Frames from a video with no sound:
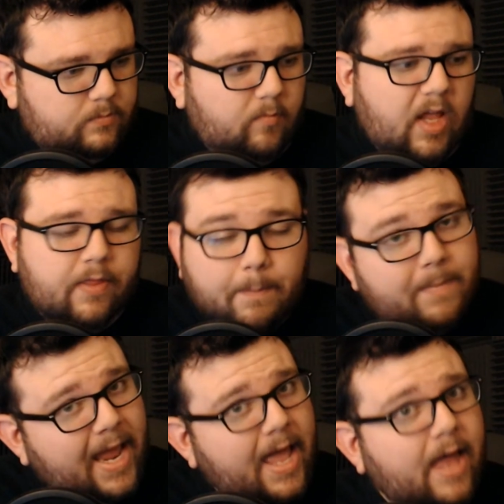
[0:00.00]
the
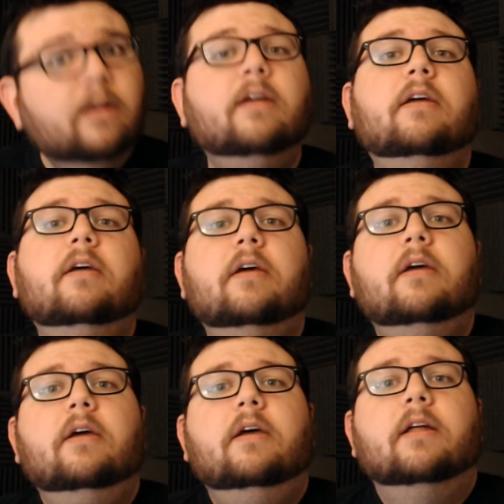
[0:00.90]
man,
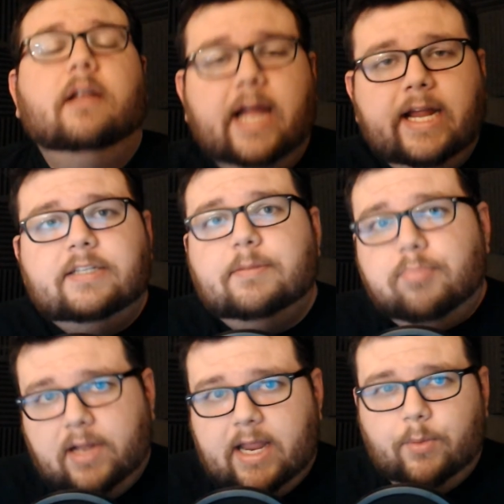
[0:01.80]
likes to
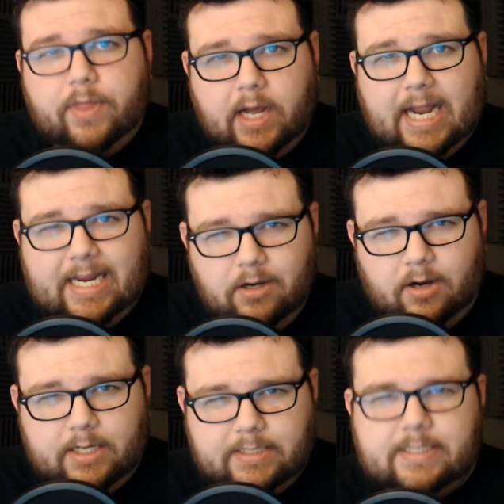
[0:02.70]
play with high
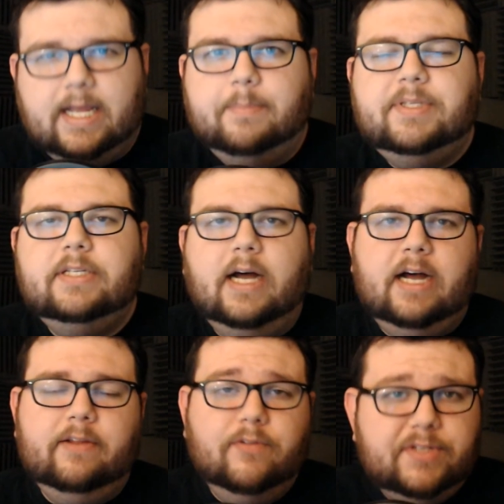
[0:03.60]
concepts.
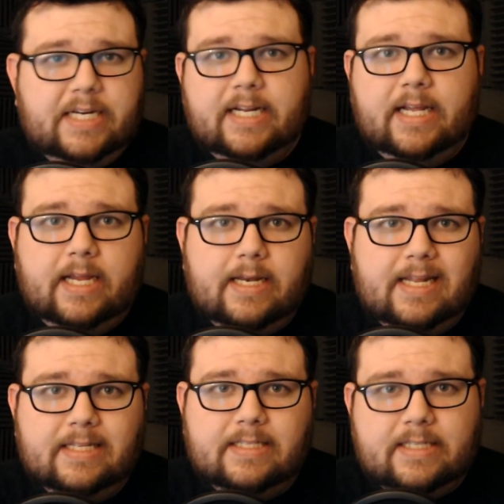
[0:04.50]
You've seen it in
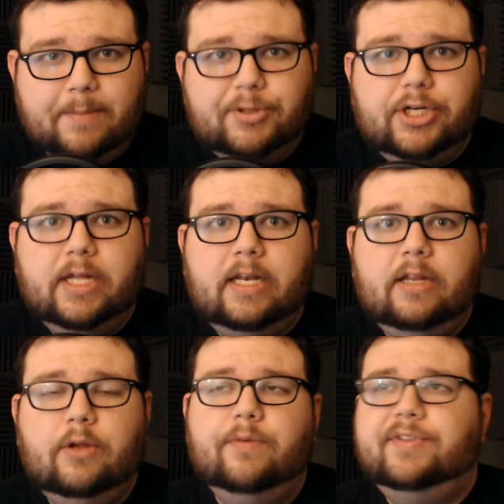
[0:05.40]
Inception.
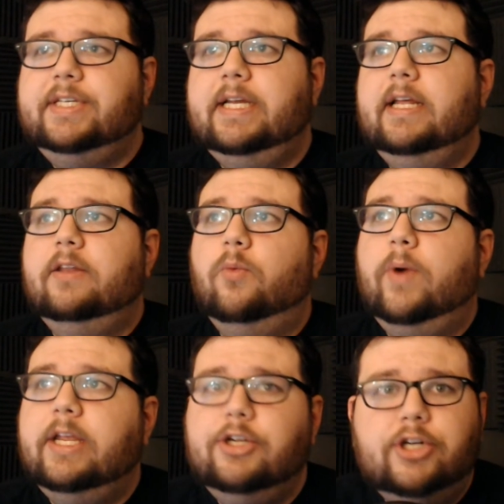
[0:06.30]
You've seen it in the way
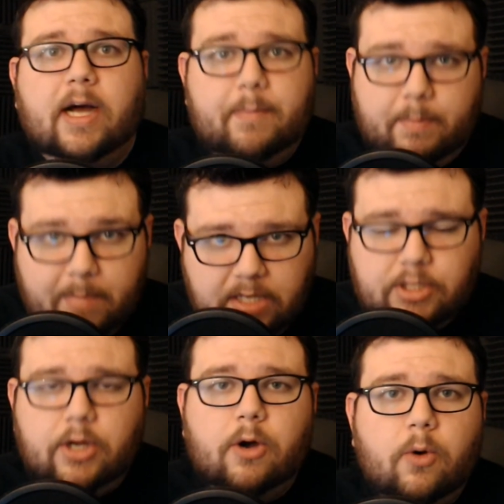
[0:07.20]
he shot
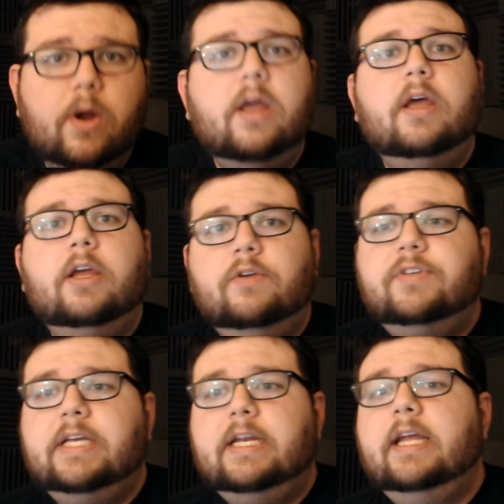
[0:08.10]
Memento. You've
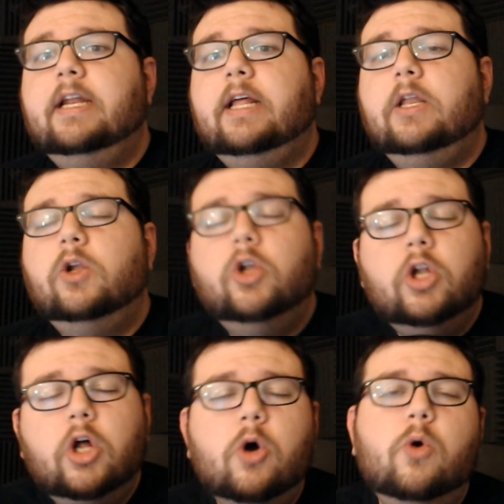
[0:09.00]
seen it in a
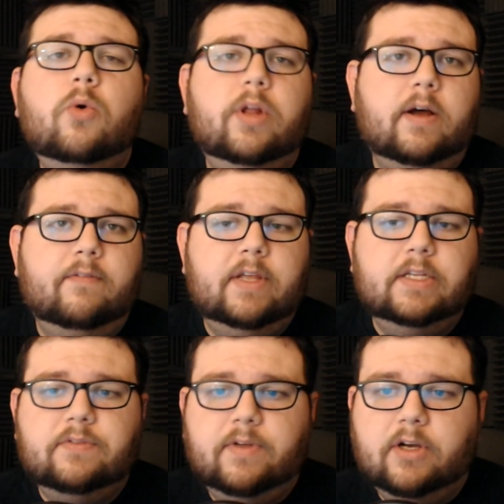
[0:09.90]
load of his
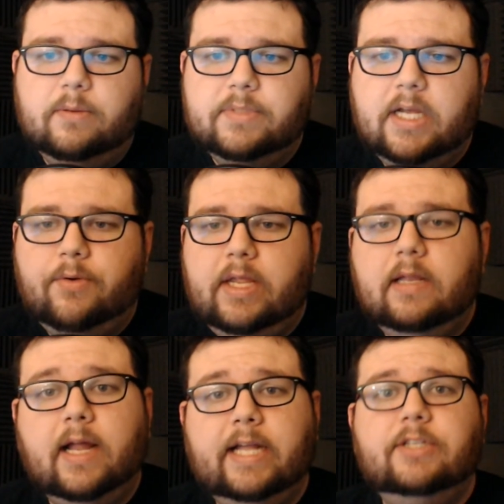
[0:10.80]
films, how he
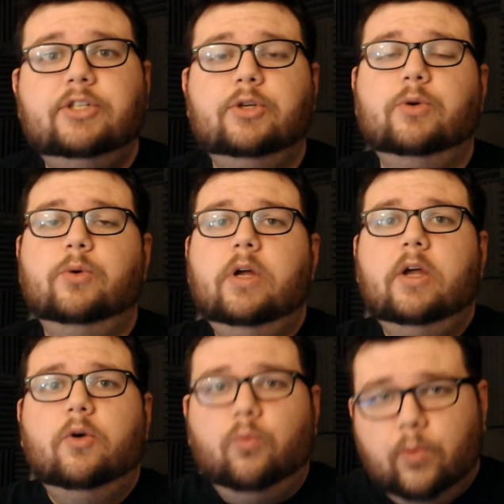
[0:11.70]
likes to
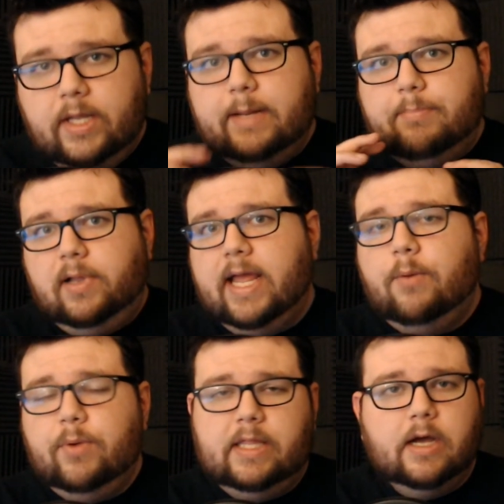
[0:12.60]
really play
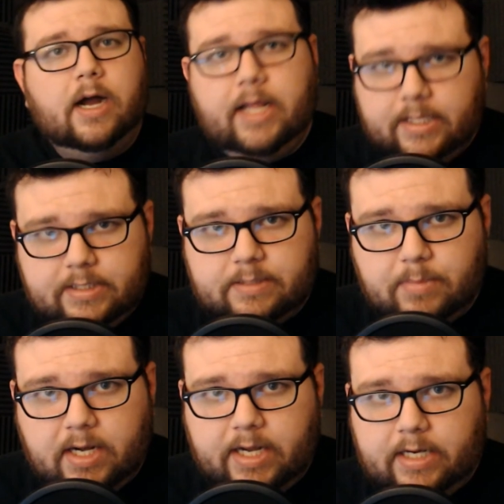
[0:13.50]
with the audience's
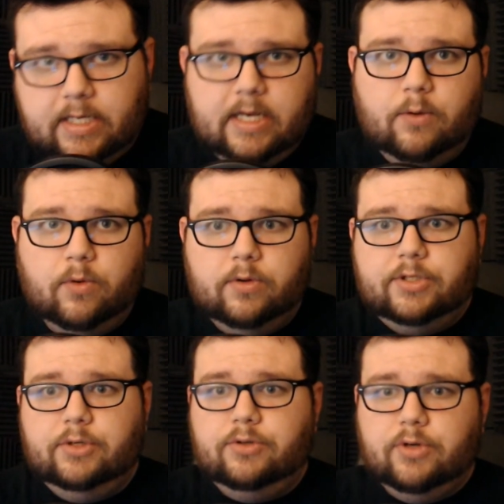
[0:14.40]
mind in order
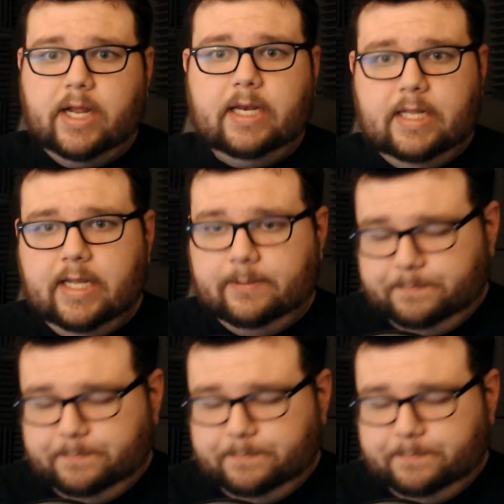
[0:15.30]
to try and get